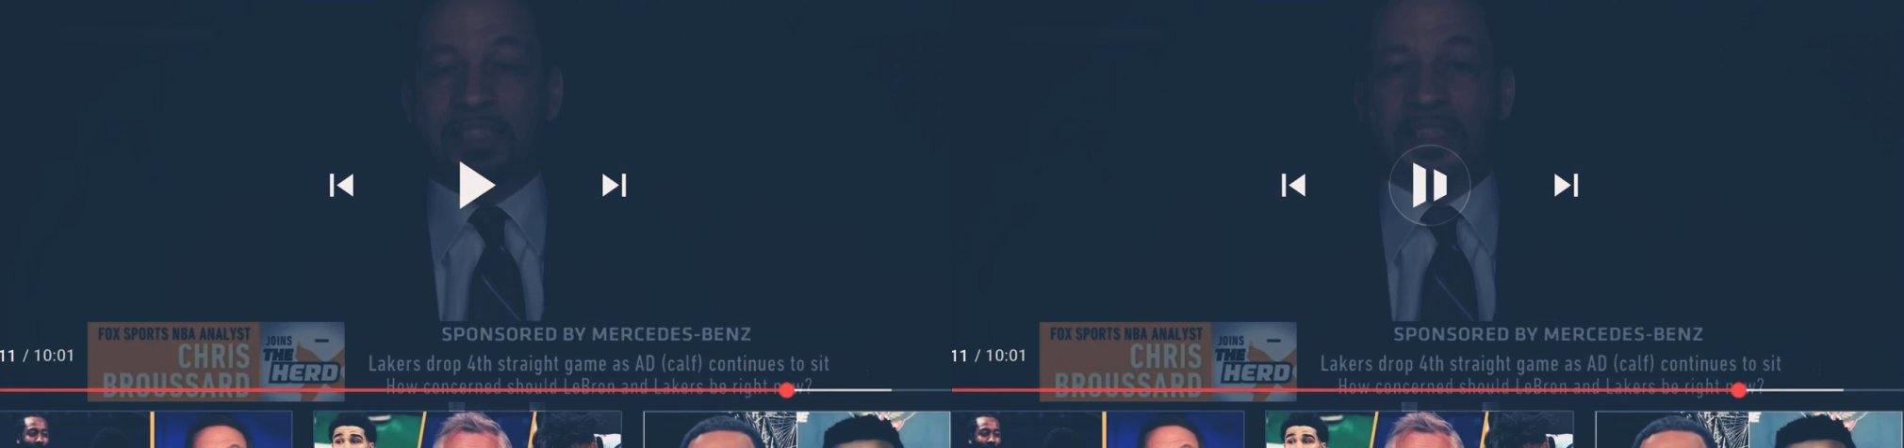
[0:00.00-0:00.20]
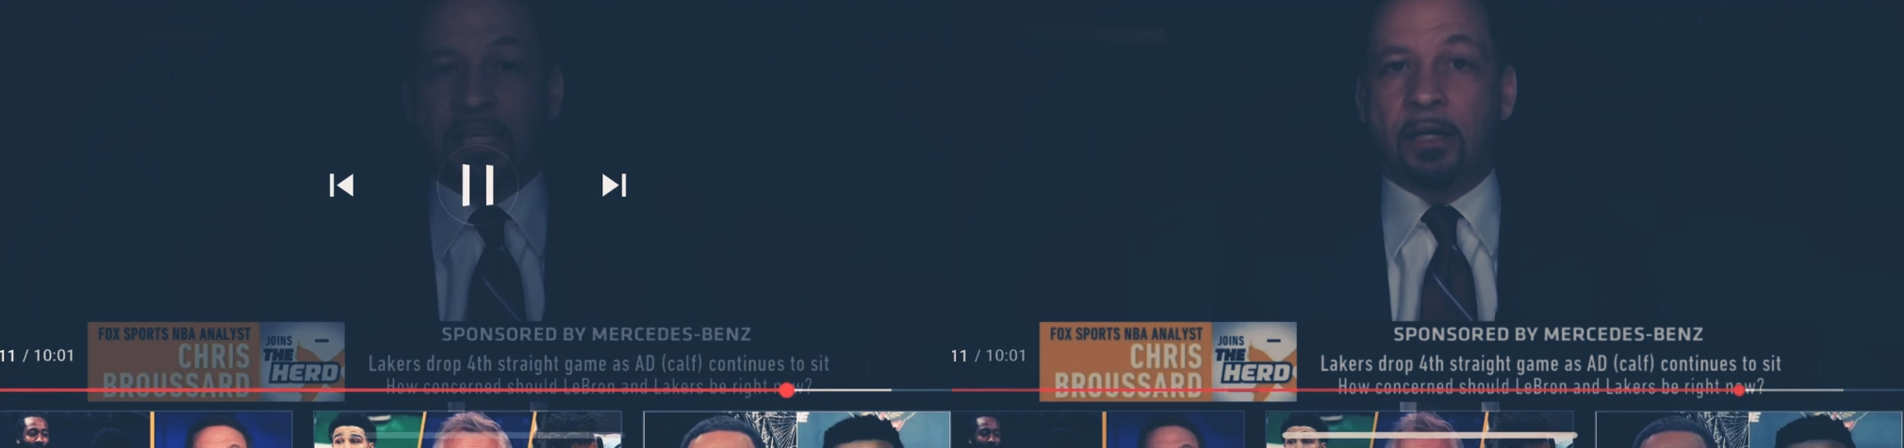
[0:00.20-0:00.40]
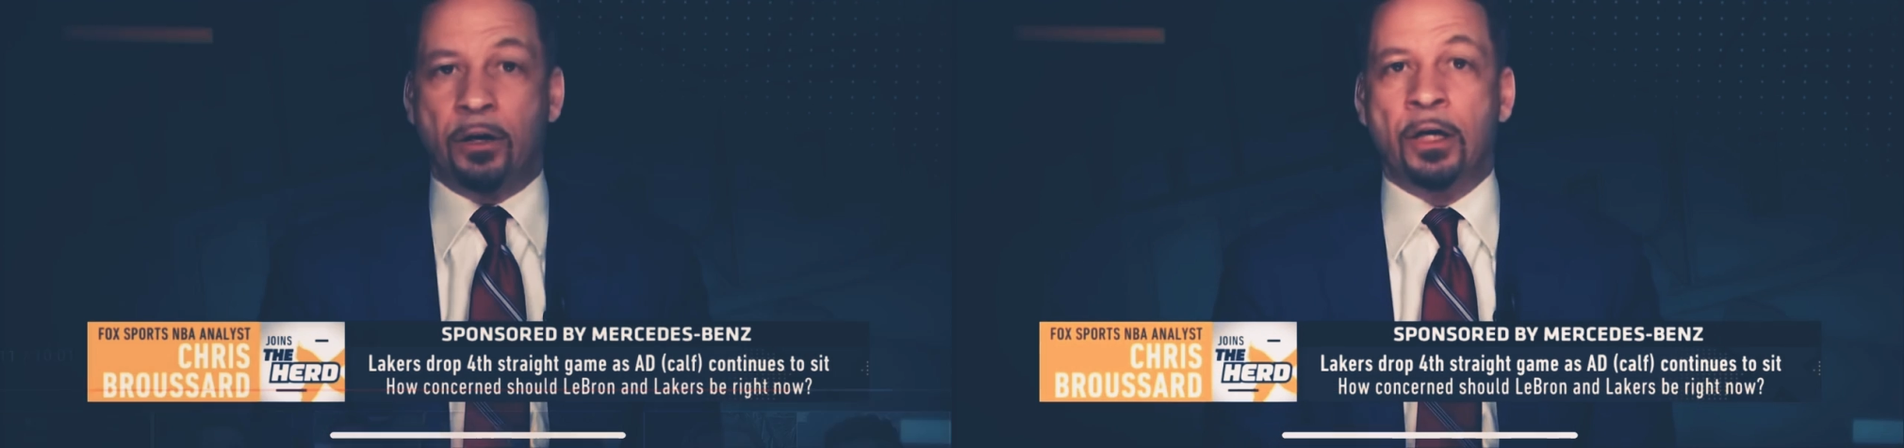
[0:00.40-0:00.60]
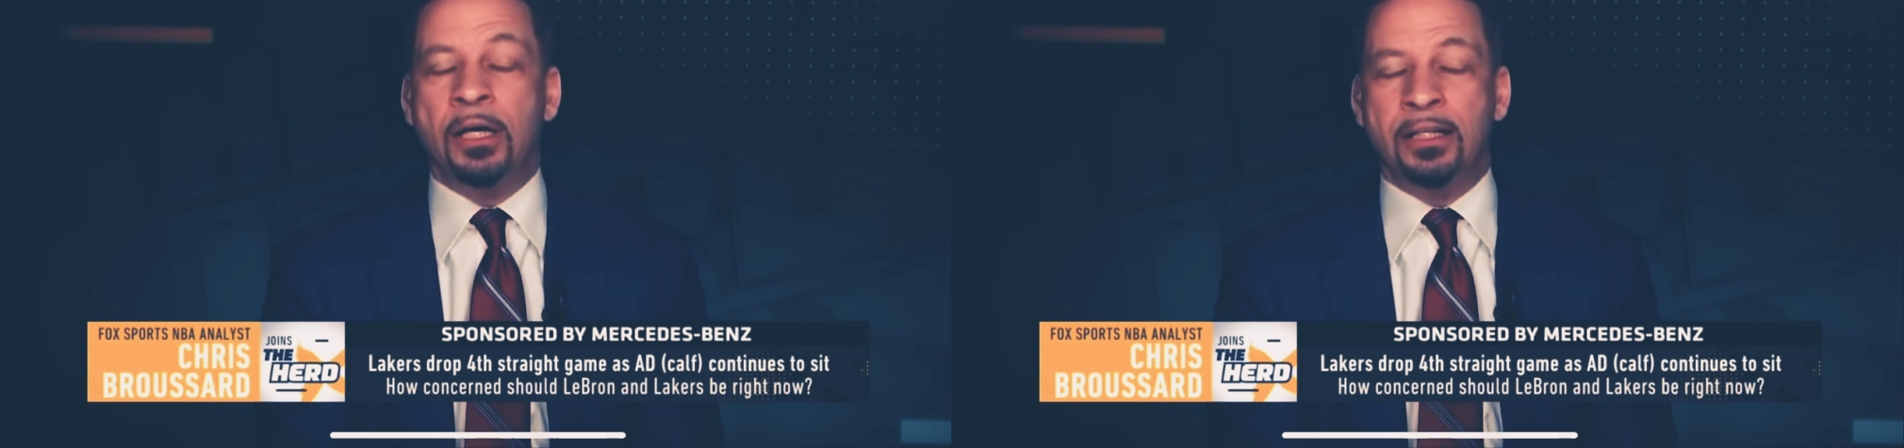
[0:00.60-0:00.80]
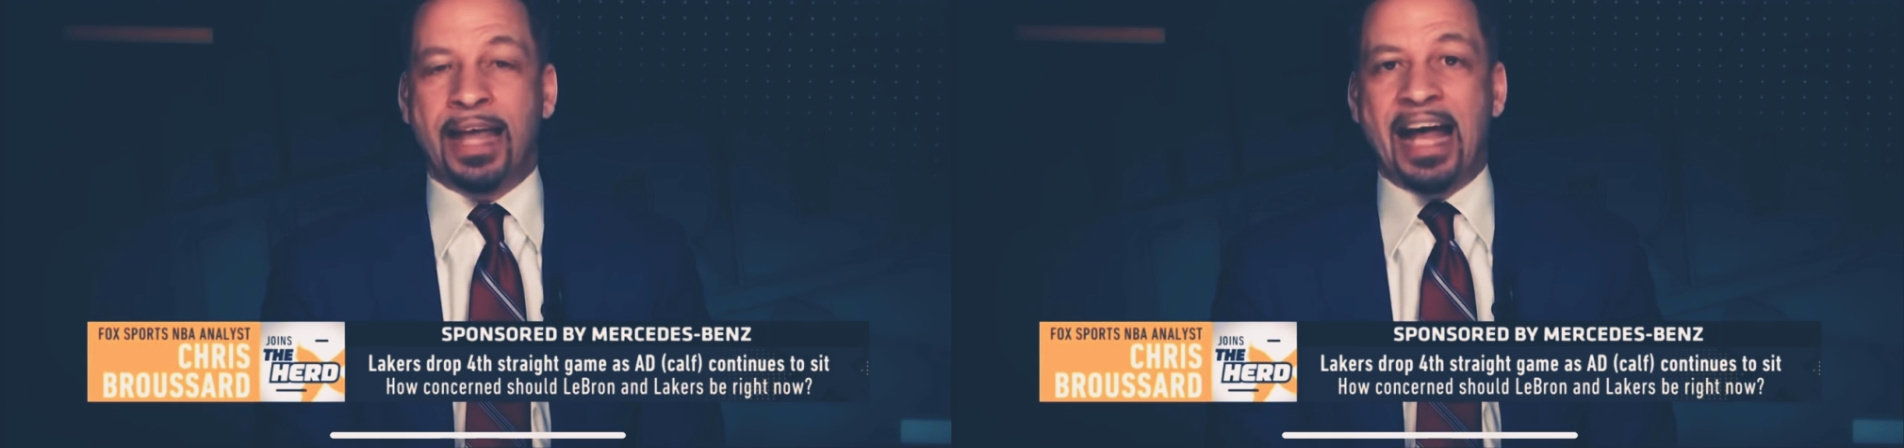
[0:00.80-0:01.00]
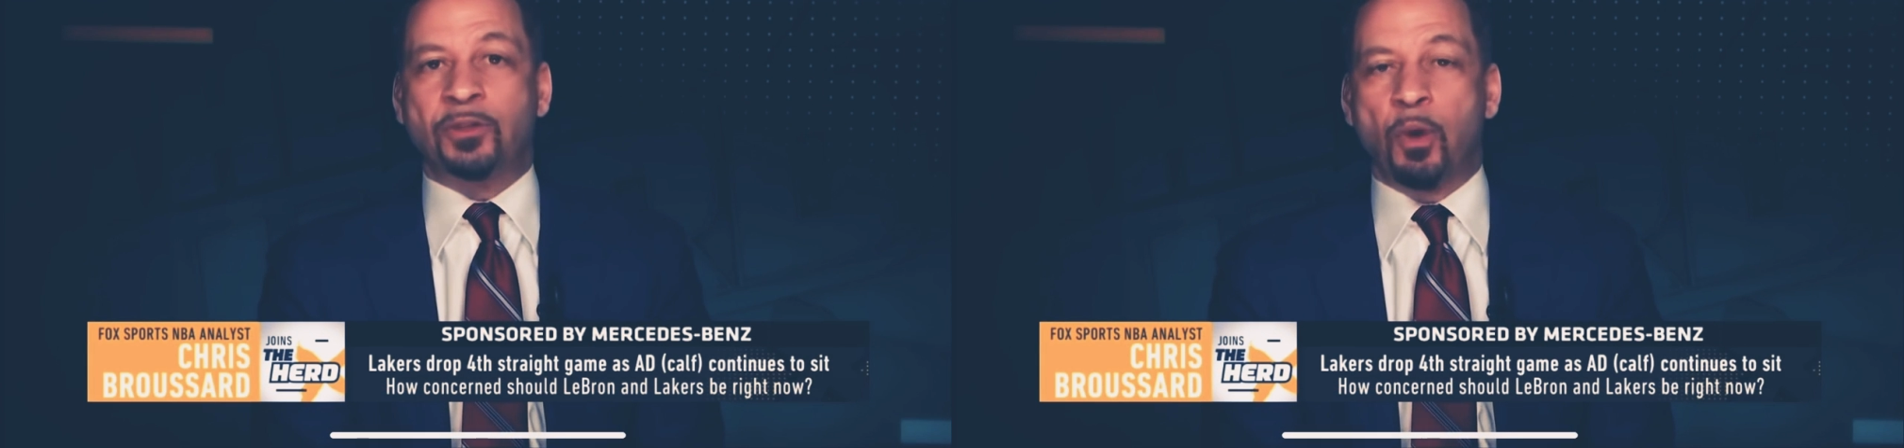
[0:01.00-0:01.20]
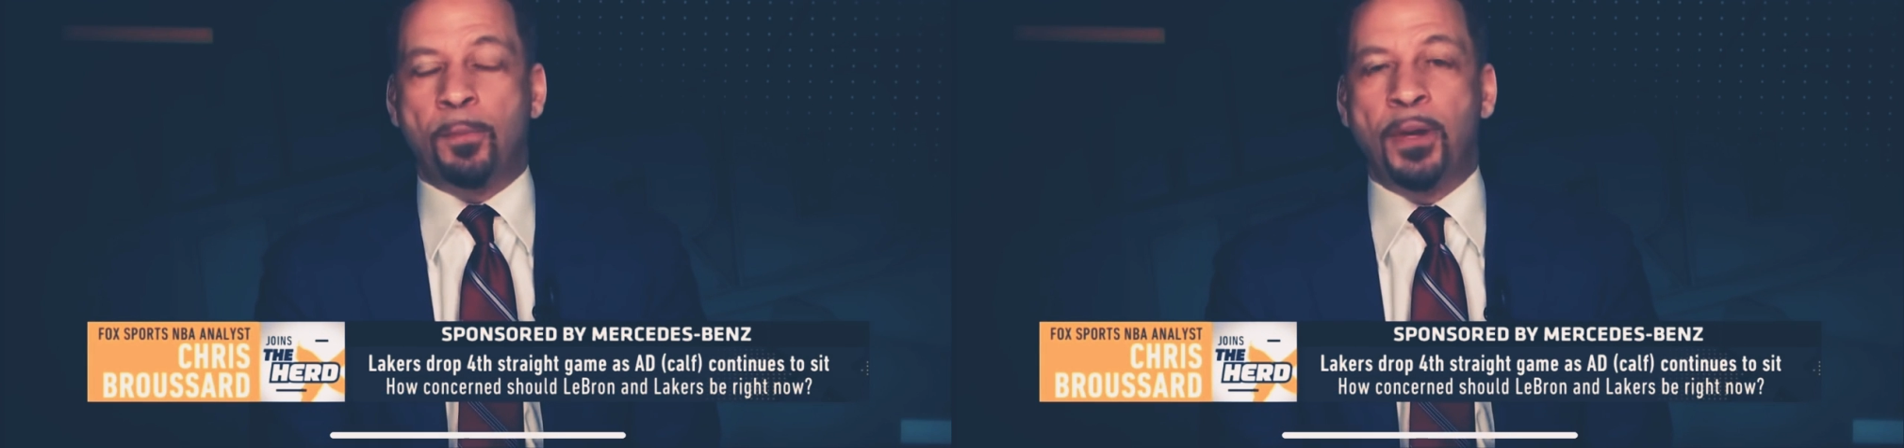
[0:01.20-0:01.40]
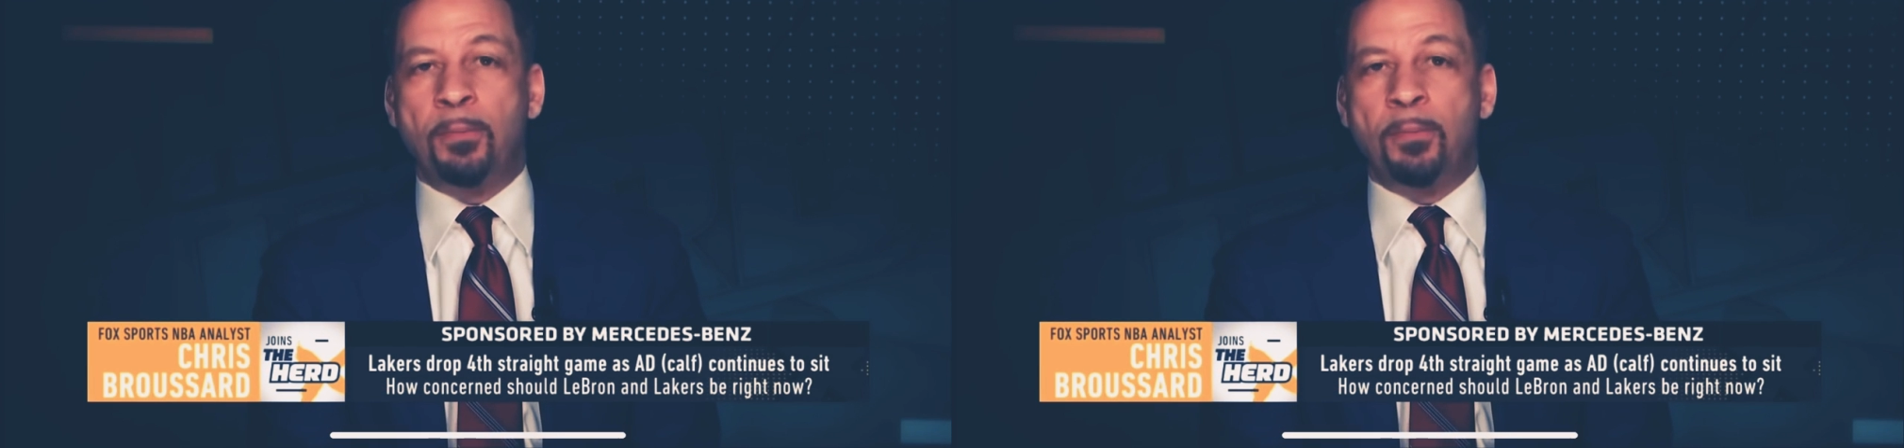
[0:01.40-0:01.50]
Still, that's what